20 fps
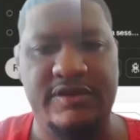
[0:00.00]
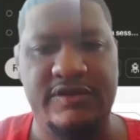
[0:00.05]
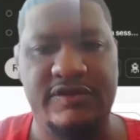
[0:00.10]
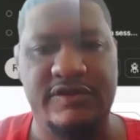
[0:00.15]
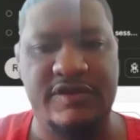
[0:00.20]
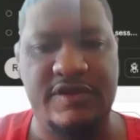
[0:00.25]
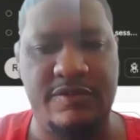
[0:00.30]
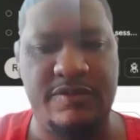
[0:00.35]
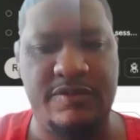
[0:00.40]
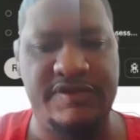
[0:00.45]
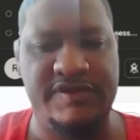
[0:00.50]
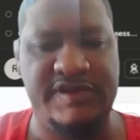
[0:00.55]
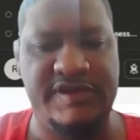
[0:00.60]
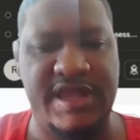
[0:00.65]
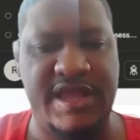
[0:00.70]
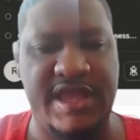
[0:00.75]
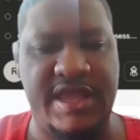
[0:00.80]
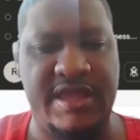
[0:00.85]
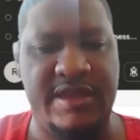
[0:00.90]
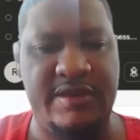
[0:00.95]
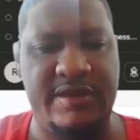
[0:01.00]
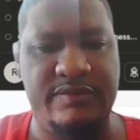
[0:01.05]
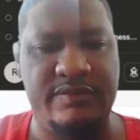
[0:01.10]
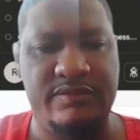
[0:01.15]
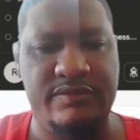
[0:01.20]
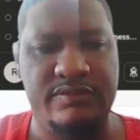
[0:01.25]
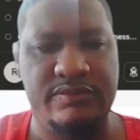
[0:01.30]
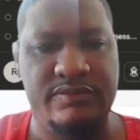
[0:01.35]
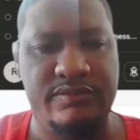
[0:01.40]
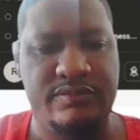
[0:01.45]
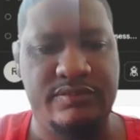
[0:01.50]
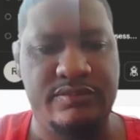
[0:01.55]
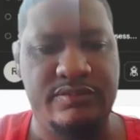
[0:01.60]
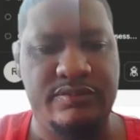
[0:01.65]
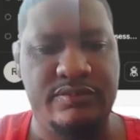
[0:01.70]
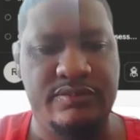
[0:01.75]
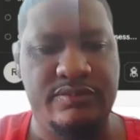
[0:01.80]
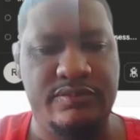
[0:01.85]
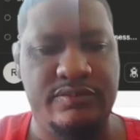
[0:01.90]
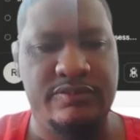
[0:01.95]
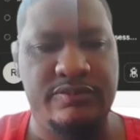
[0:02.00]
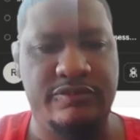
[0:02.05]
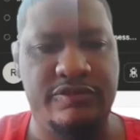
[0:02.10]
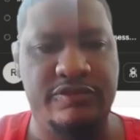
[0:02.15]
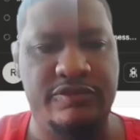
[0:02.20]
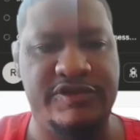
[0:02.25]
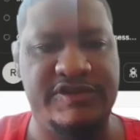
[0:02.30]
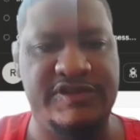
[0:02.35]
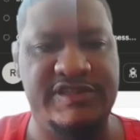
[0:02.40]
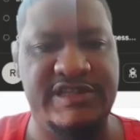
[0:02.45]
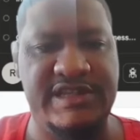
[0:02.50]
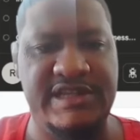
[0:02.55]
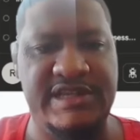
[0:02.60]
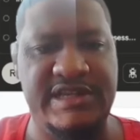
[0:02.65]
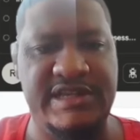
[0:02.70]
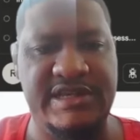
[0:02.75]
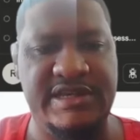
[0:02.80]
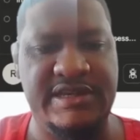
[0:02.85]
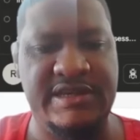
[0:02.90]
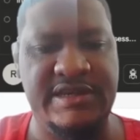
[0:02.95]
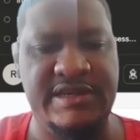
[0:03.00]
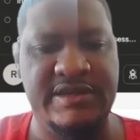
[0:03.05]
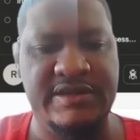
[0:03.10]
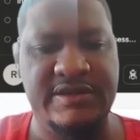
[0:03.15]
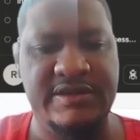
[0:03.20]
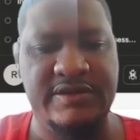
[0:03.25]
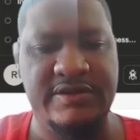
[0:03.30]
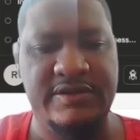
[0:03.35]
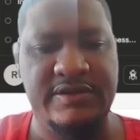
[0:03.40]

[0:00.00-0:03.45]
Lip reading: So we'll say proceed